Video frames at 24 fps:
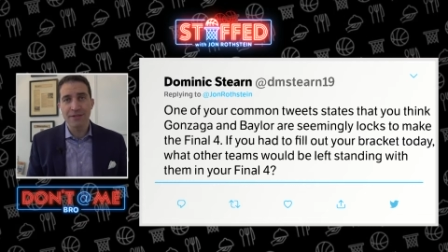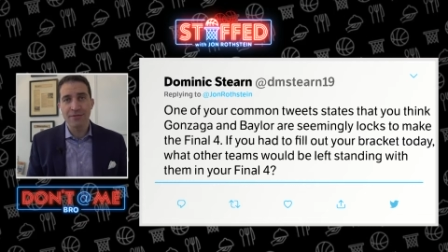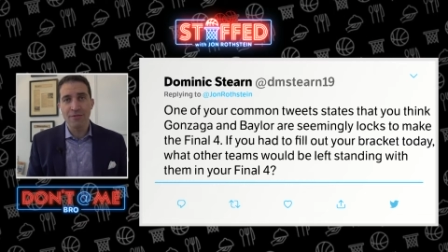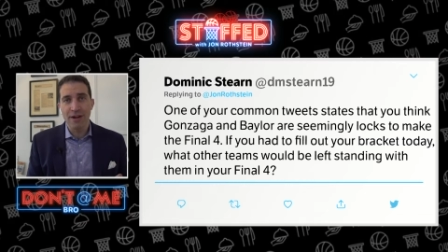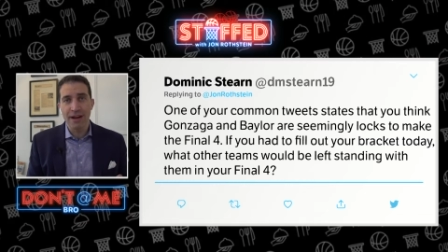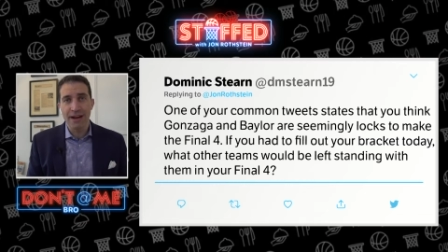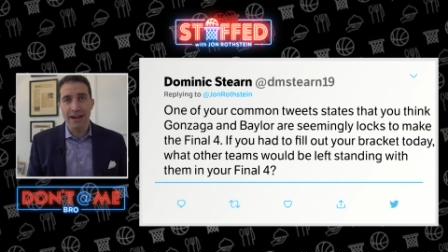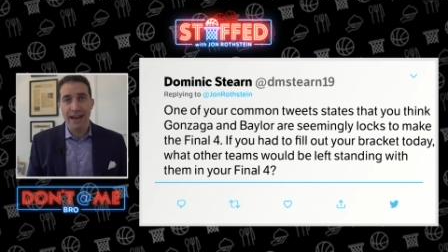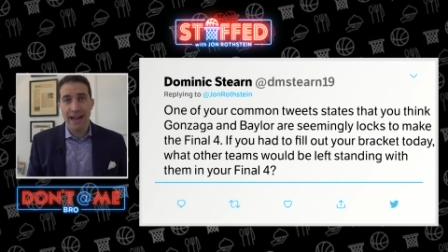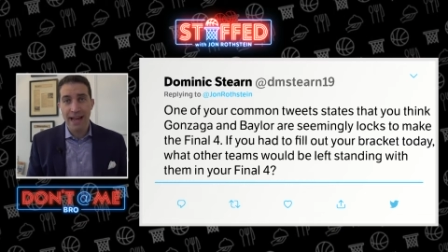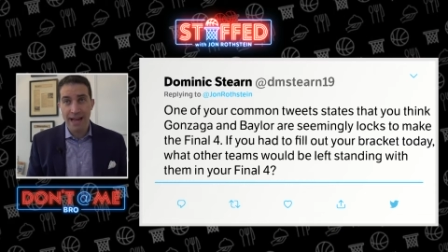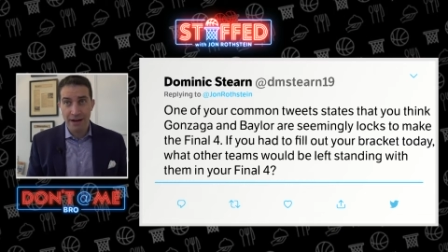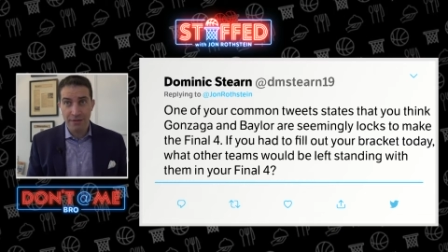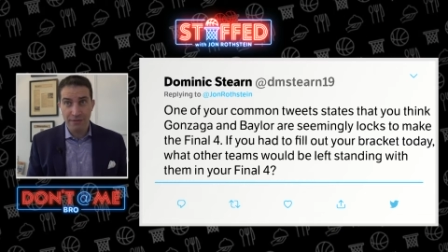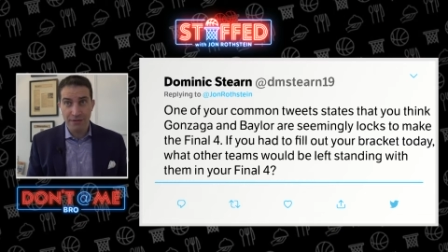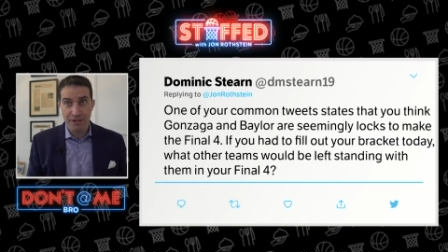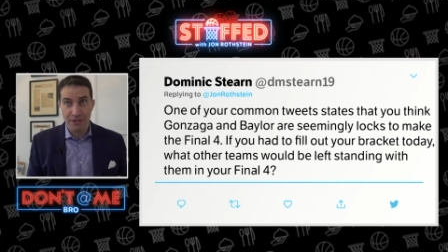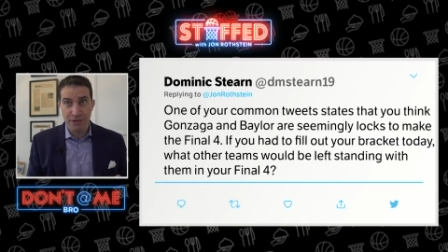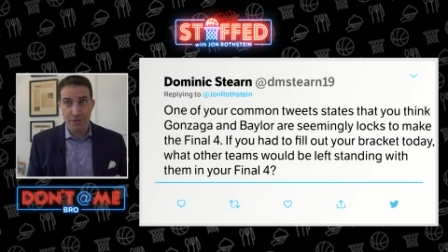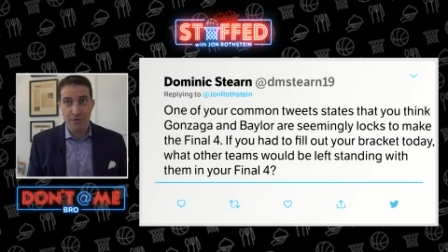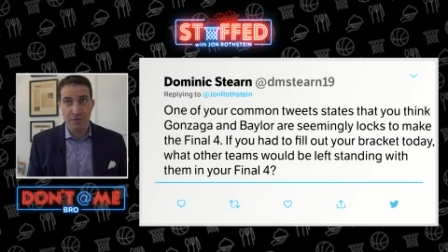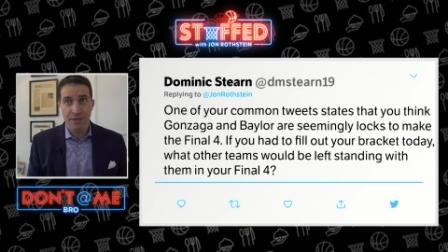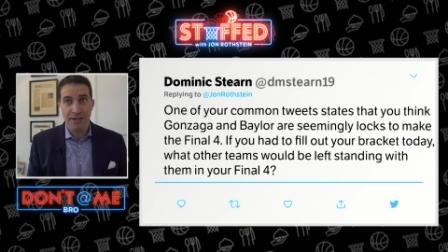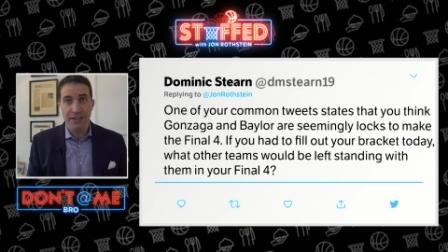right now is
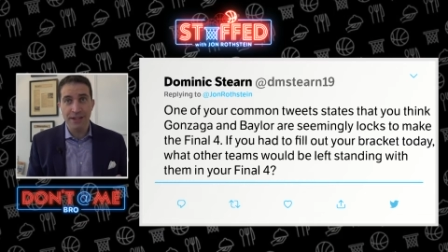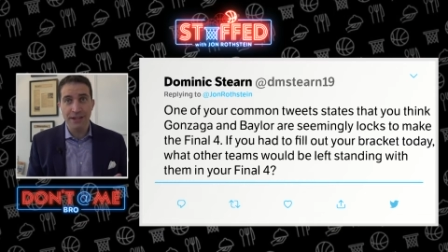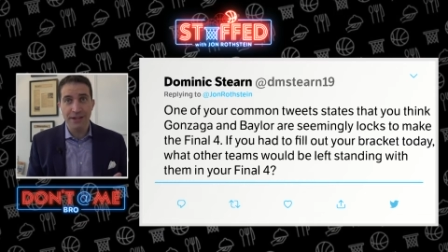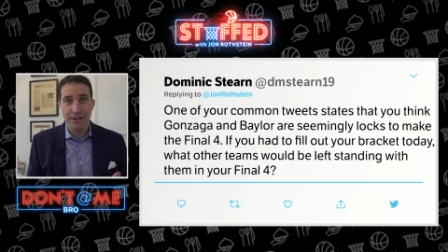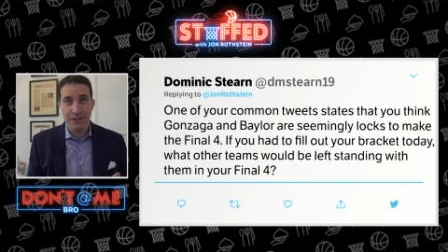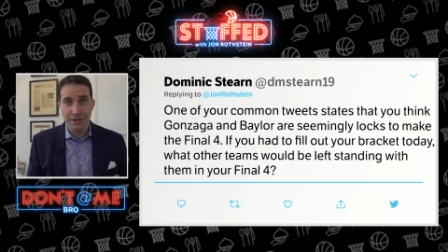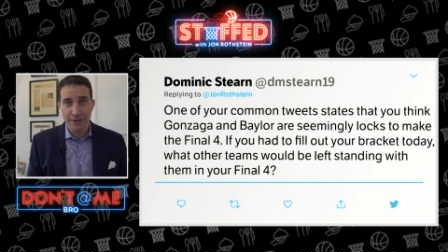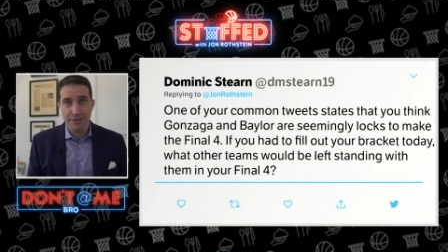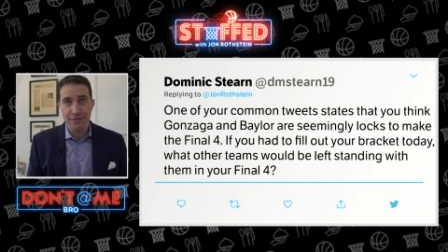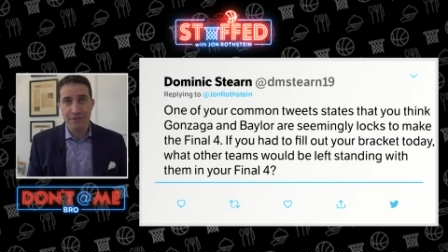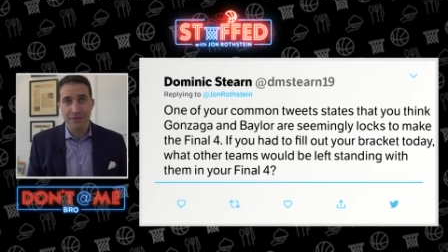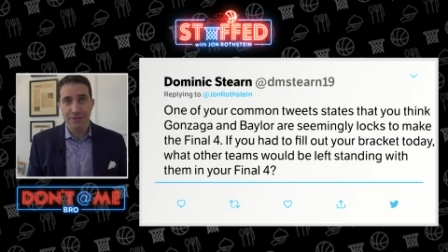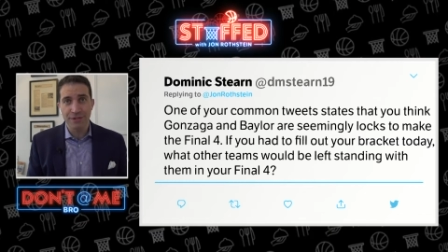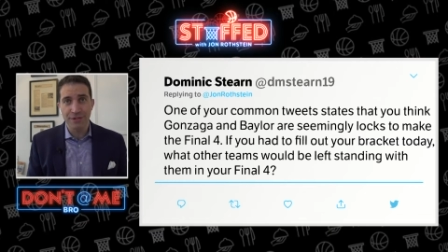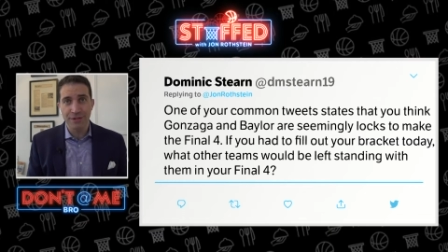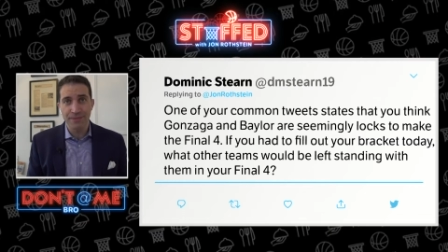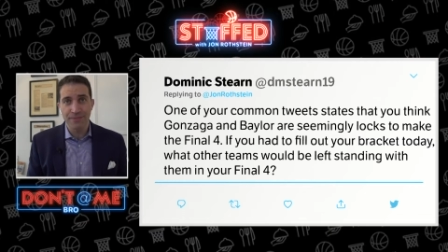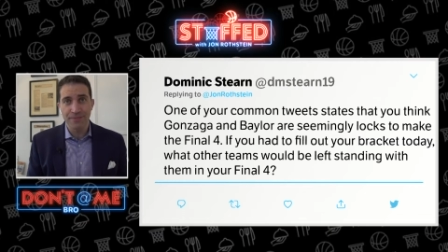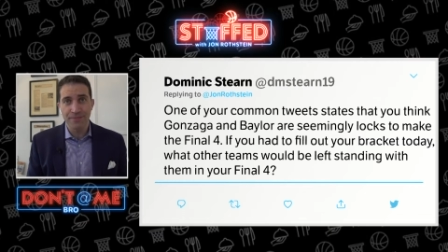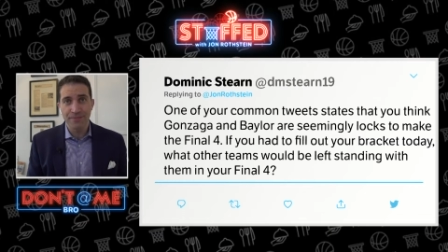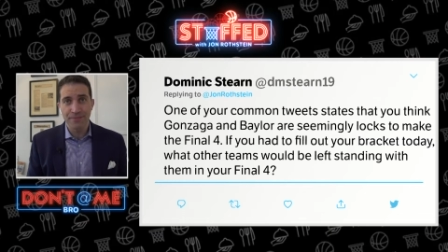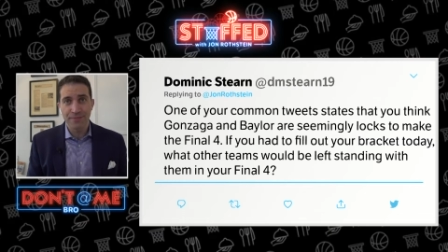doing at Houston.